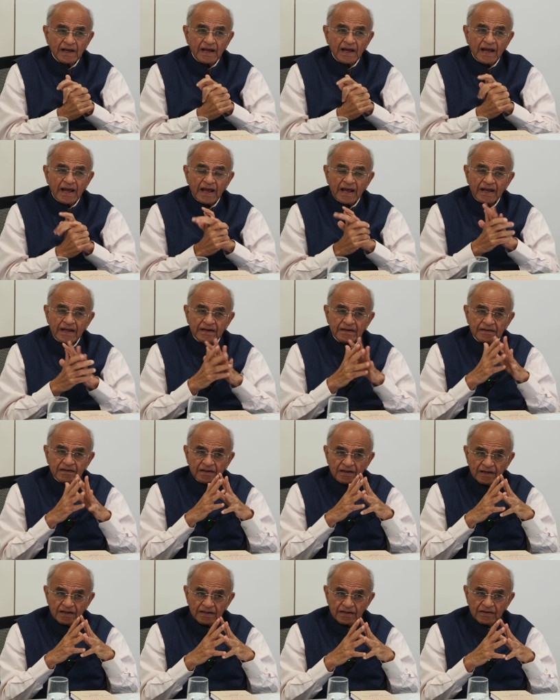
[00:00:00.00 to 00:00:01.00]
and
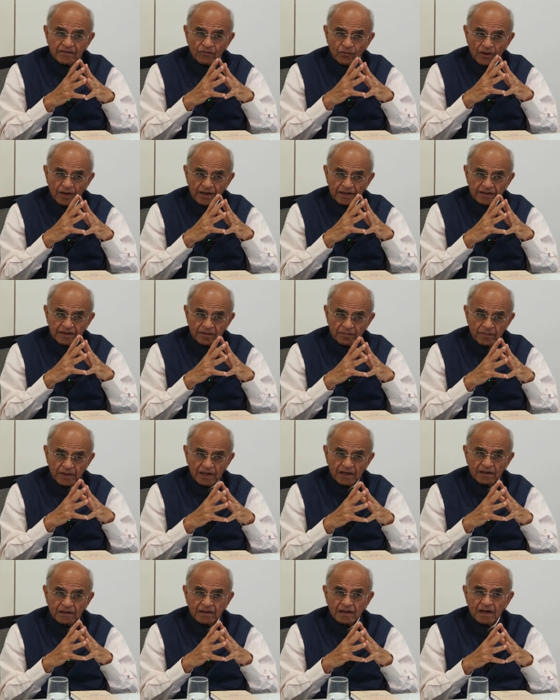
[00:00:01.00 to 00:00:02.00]
where the
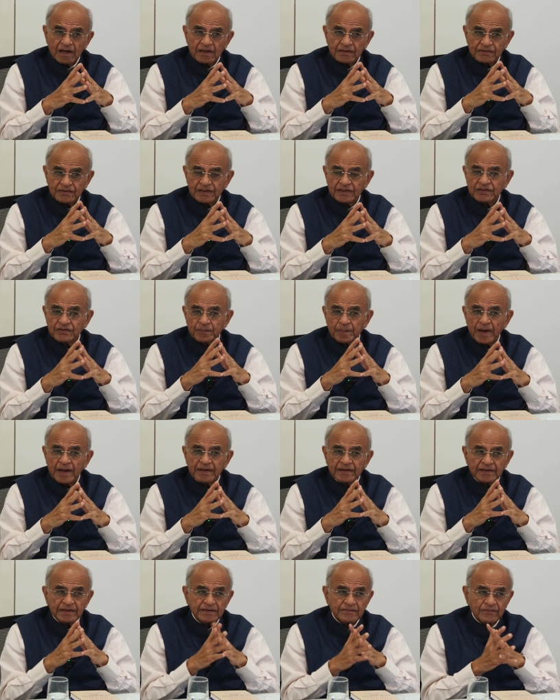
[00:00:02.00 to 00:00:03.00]
middle class
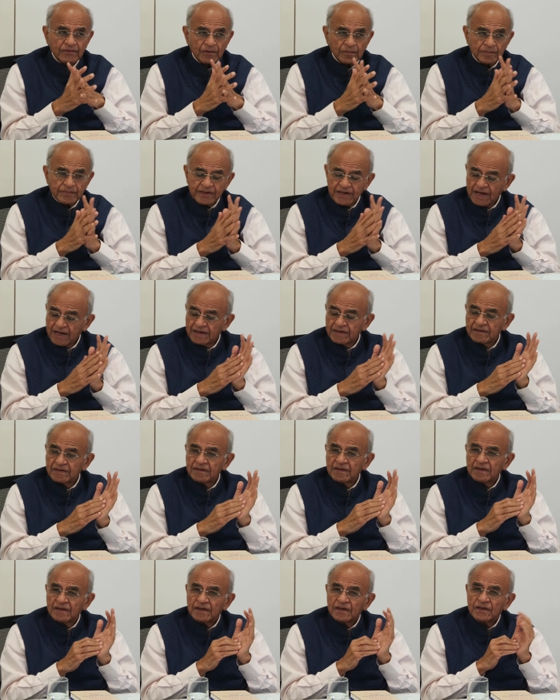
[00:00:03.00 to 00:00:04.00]
expanded from 10
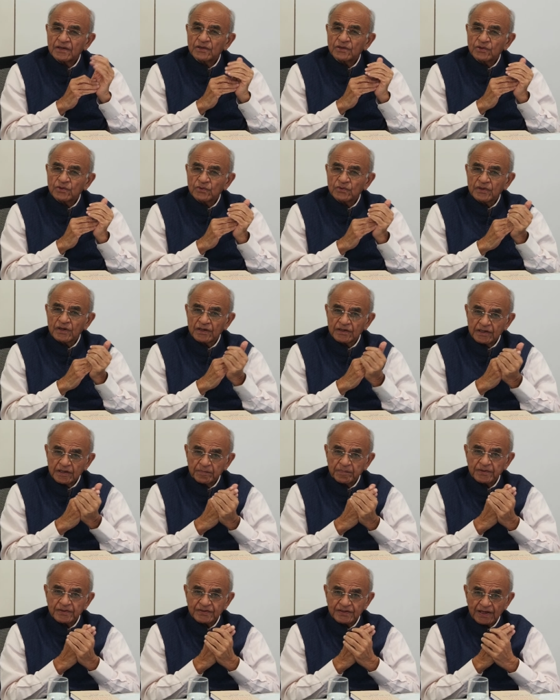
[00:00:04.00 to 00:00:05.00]
to
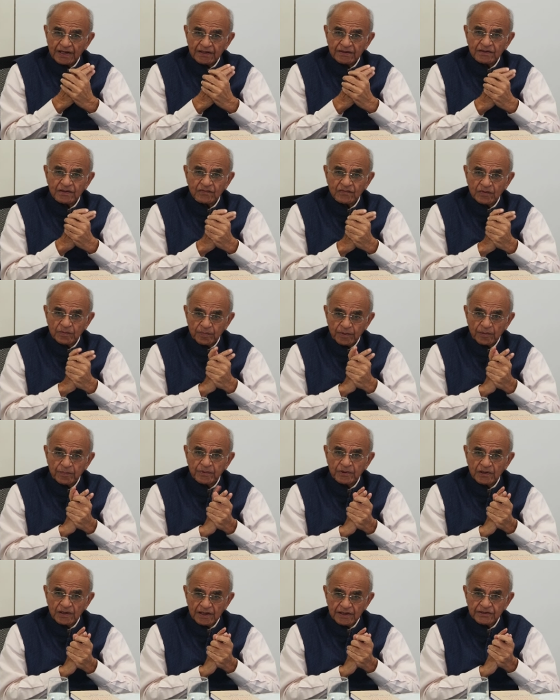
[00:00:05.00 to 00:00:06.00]
30% of the
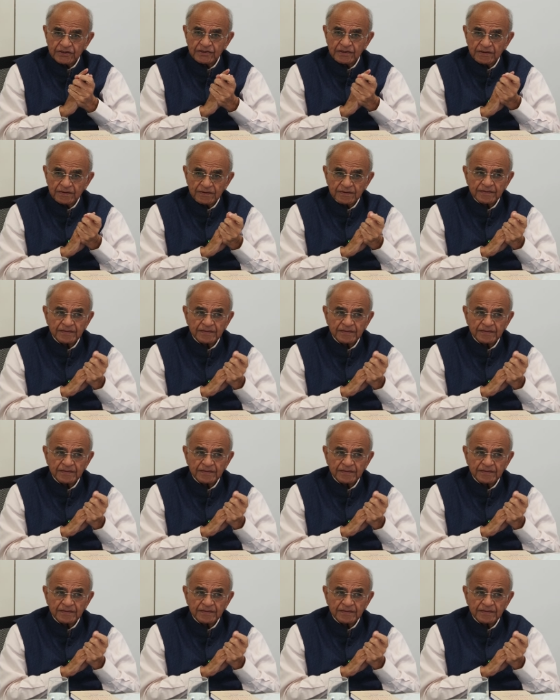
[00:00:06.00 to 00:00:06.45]
population.